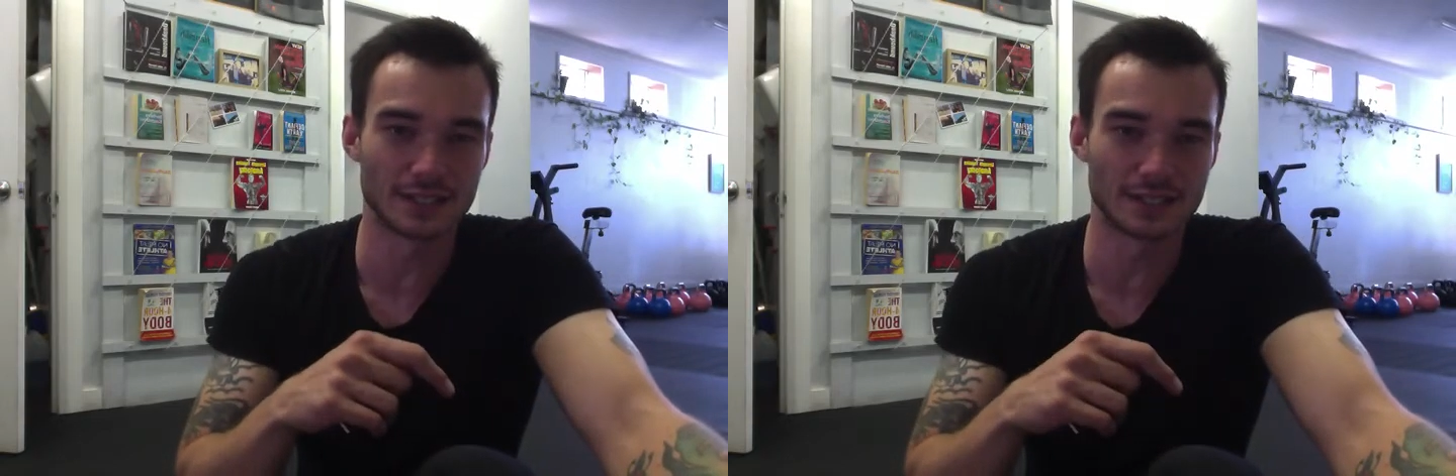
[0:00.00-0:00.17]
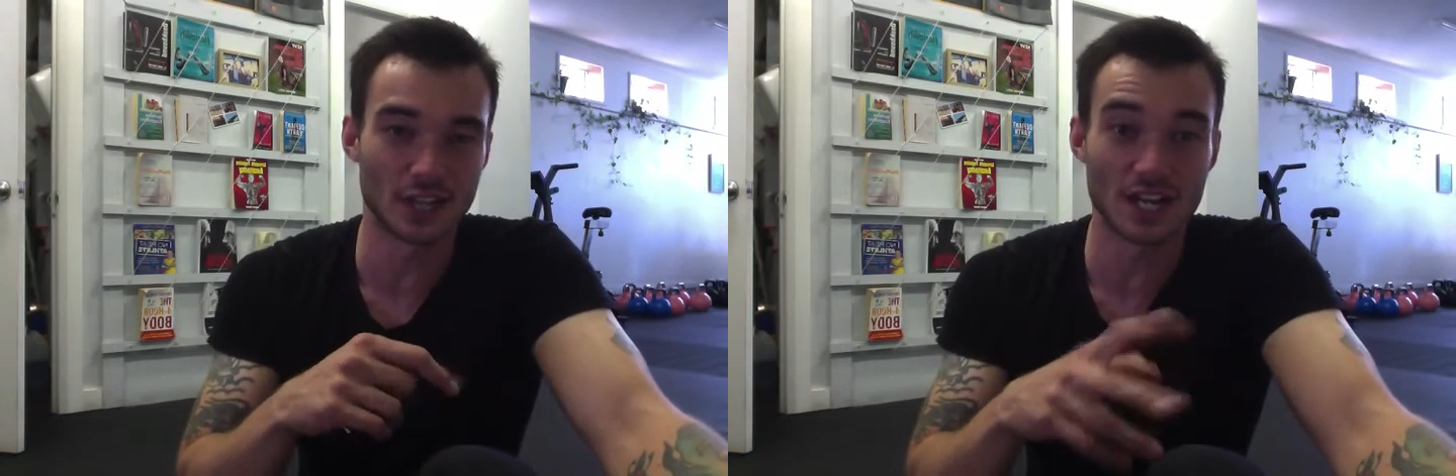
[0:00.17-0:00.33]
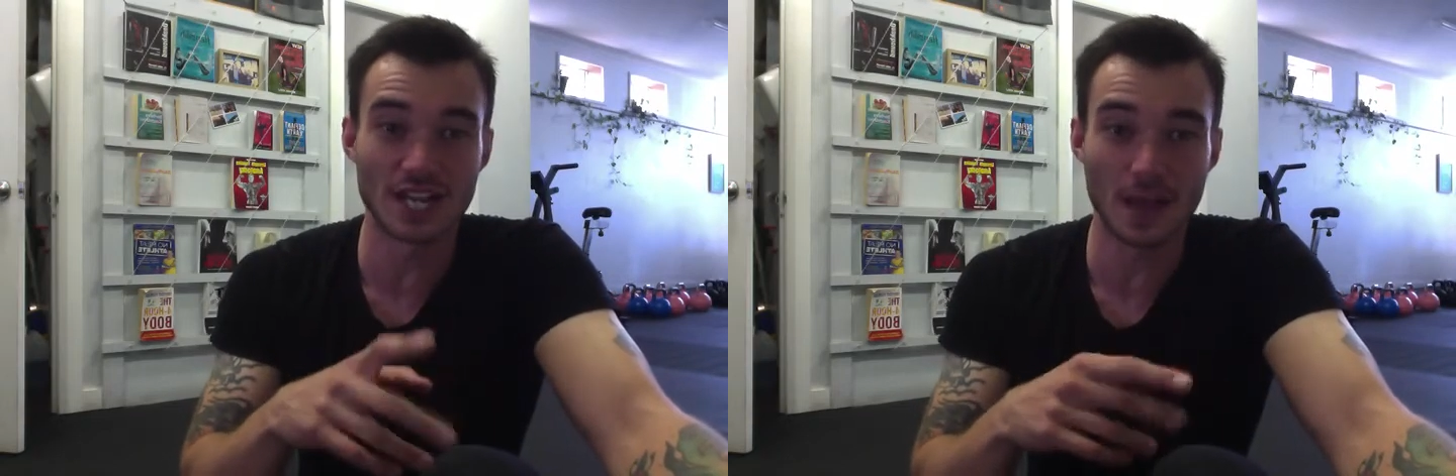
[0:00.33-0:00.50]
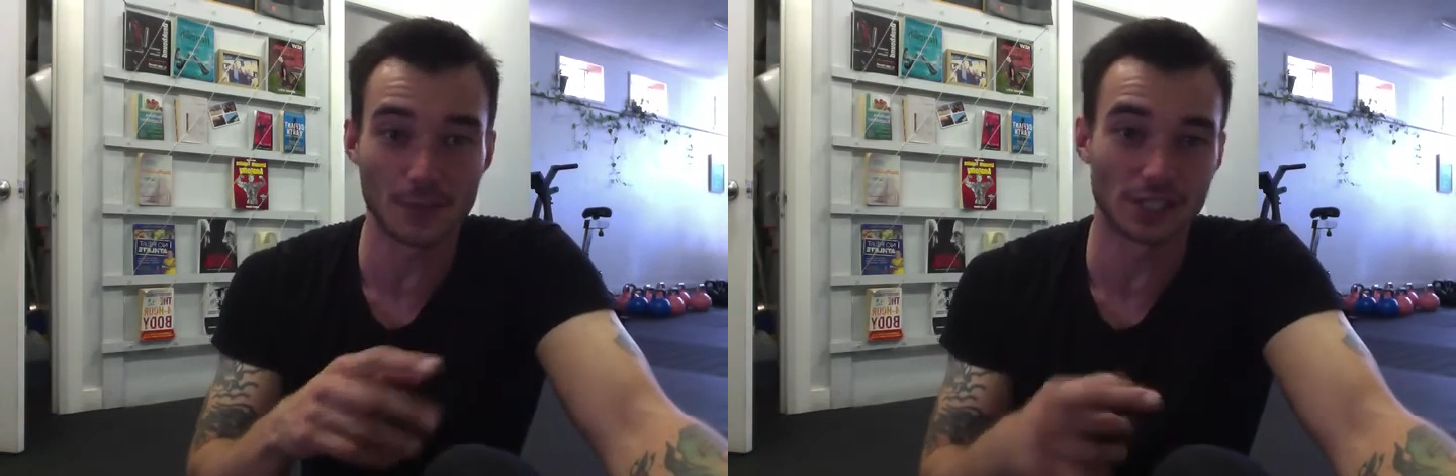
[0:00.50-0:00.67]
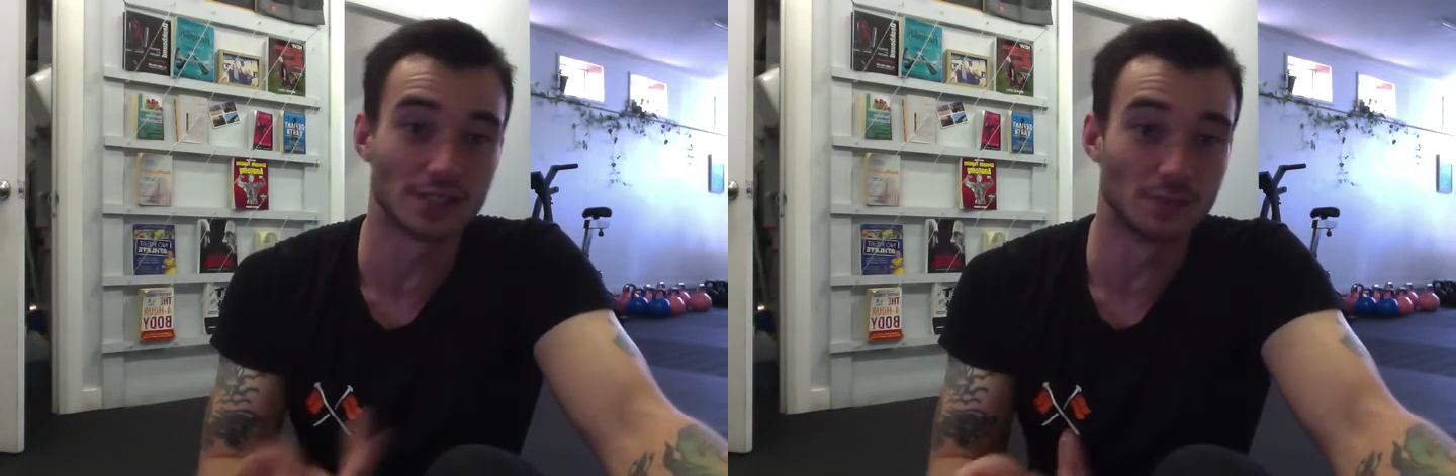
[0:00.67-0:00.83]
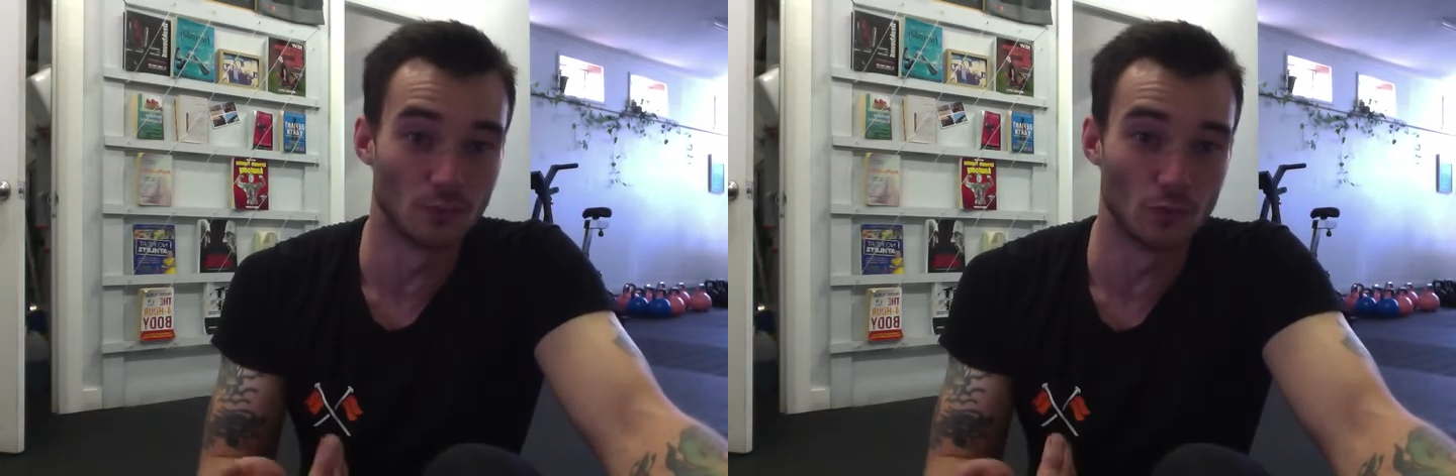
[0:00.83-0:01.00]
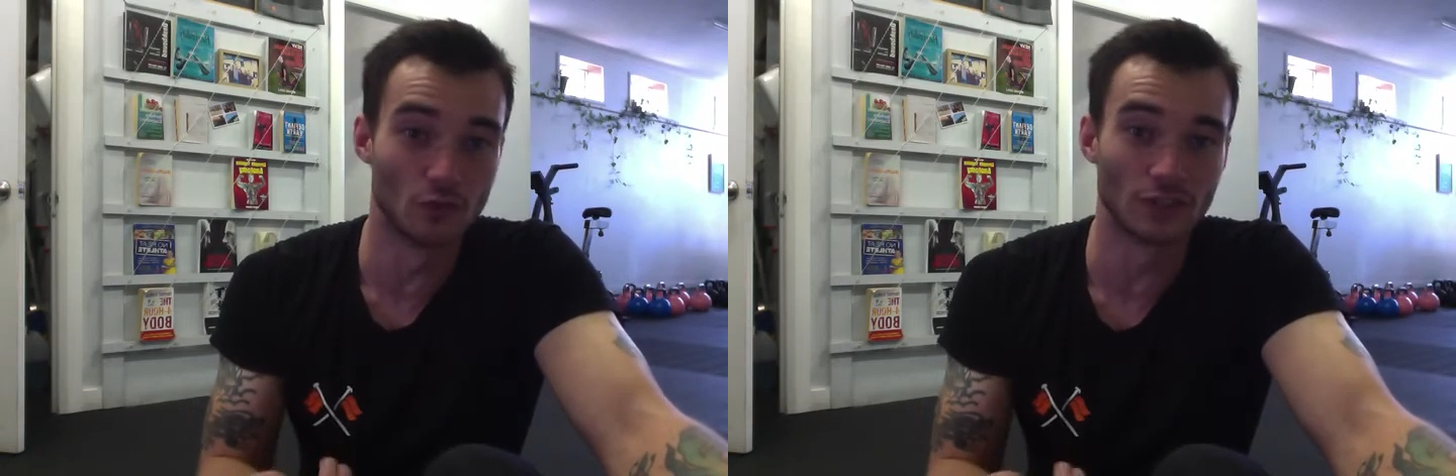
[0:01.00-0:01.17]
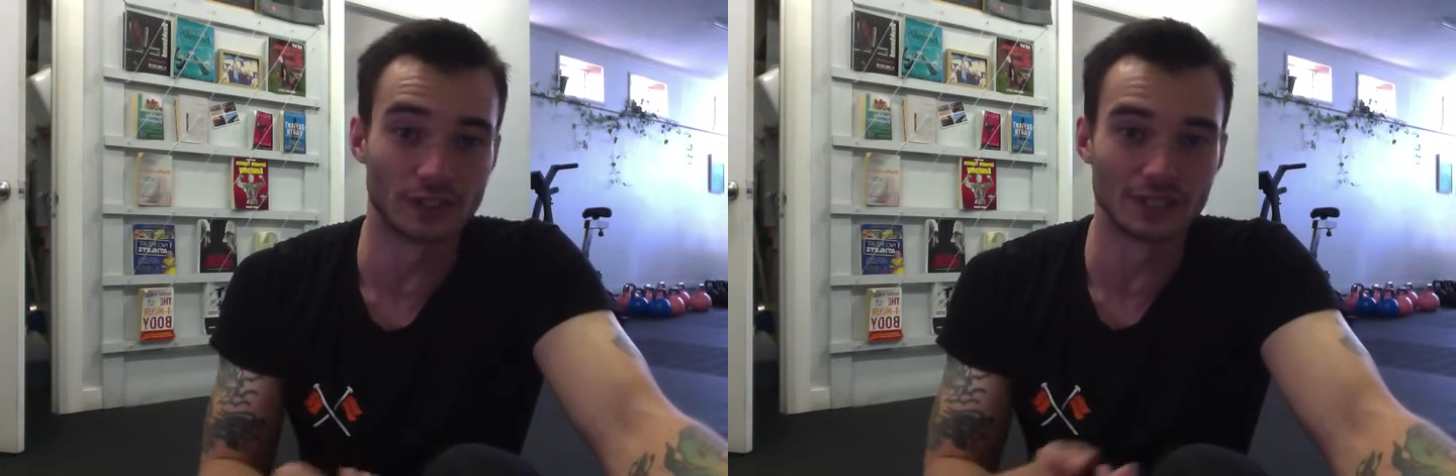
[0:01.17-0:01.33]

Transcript: dynamically moving the